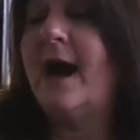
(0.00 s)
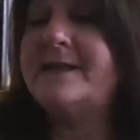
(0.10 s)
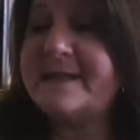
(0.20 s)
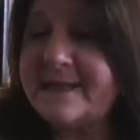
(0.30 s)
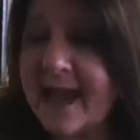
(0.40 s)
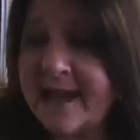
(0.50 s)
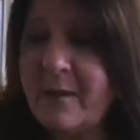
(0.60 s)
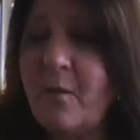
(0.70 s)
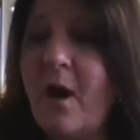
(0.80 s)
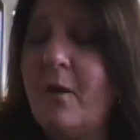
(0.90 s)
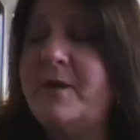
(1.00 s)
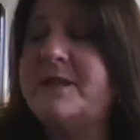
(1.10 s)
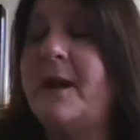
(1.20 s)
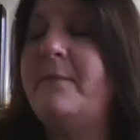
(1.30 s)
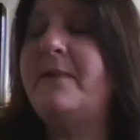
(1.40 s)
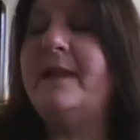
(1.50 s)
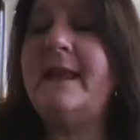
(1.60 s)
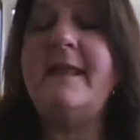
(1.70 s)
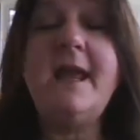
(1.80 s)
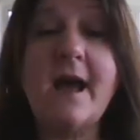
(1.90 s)
A second wall was
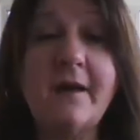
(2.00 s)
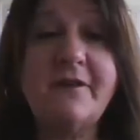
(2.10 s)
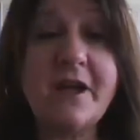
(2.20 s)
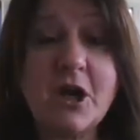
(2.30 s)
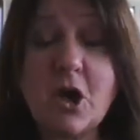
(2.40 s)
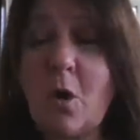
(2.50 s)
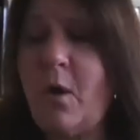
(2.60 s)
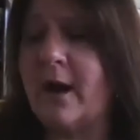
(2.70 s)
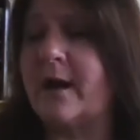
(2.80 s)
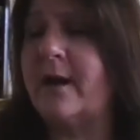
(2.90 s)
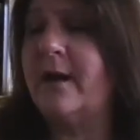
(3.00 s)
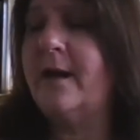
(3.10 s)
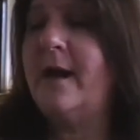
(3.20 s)
completely covered in cork.